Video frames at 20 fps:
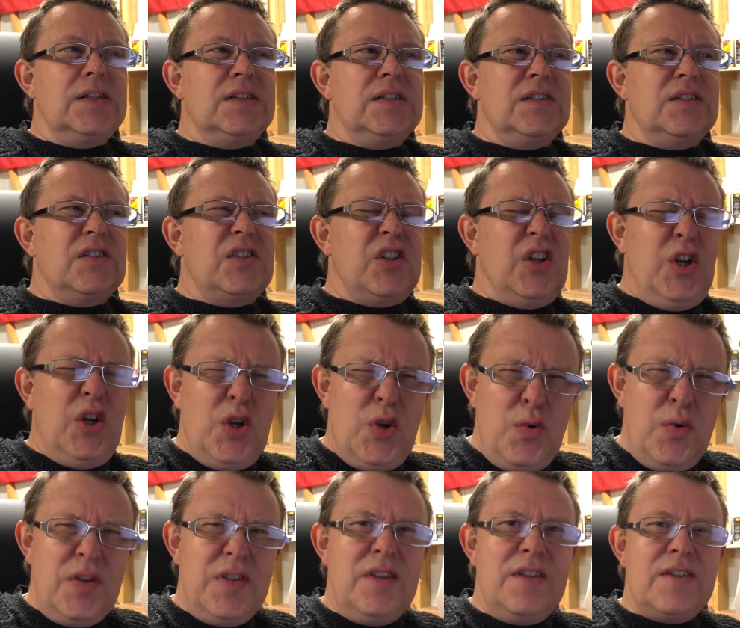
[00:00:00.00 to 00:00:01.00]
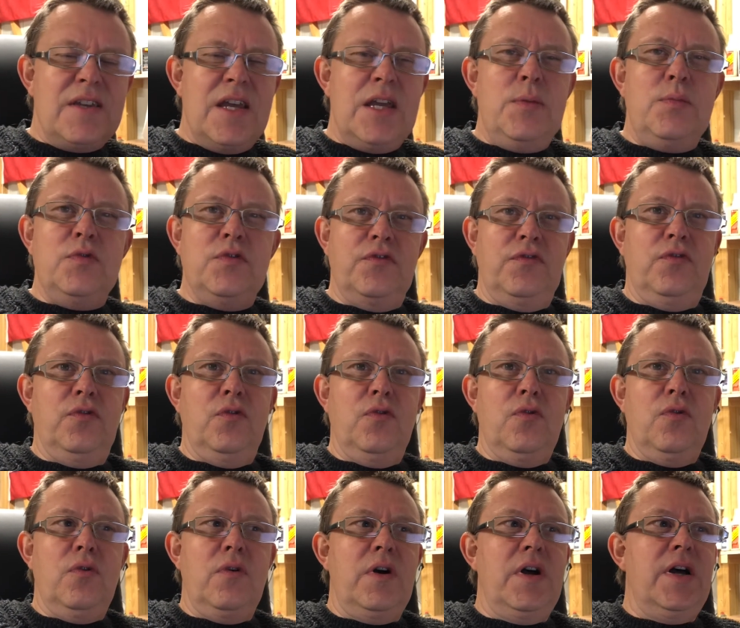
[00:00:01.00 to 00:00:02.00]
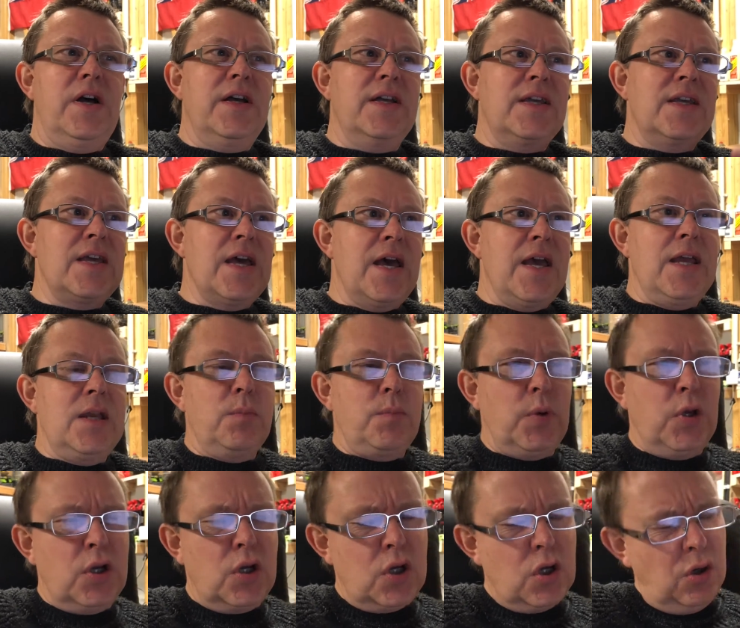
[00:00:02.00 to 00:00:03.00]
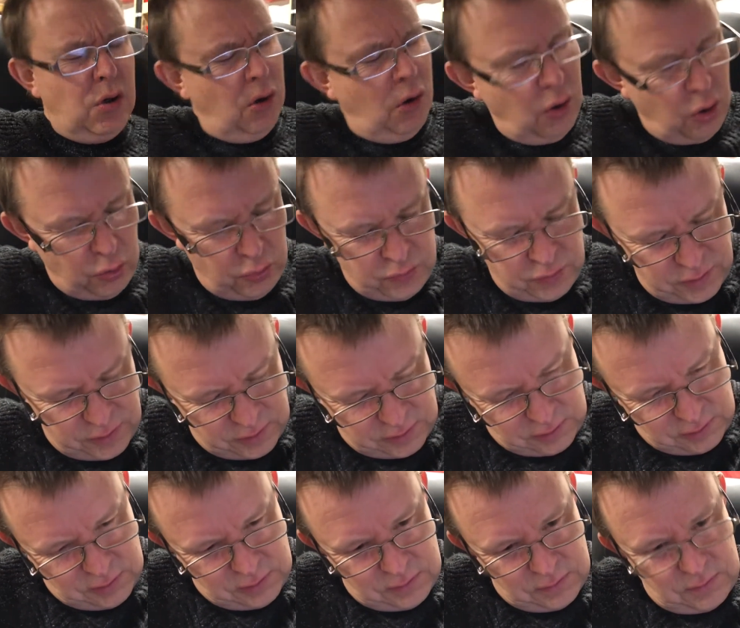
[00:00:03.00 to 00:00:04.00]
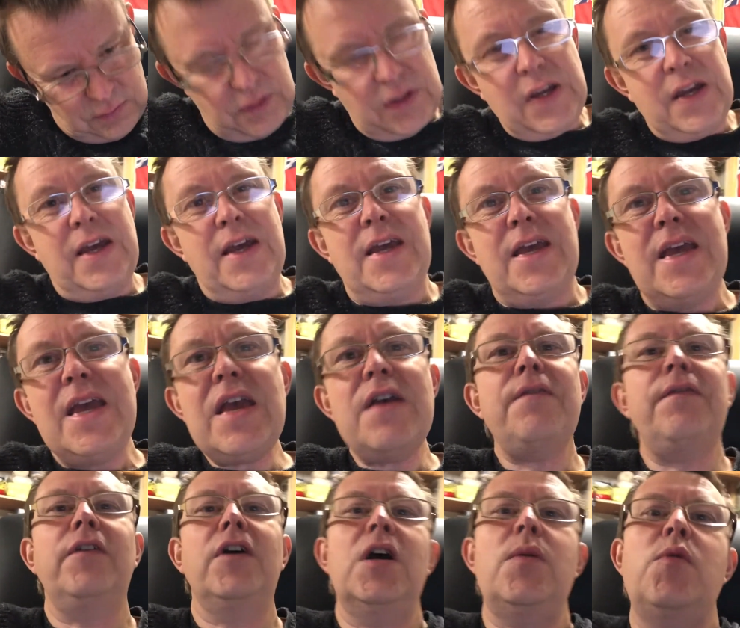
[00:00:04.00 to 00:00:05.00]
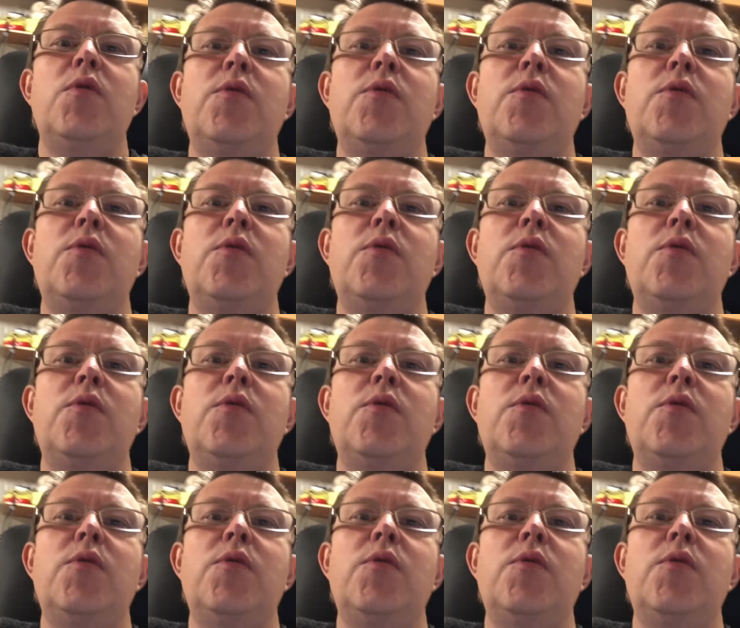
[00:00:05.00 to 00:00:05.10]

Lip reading: So who is this aimed for? Again, because if I'm a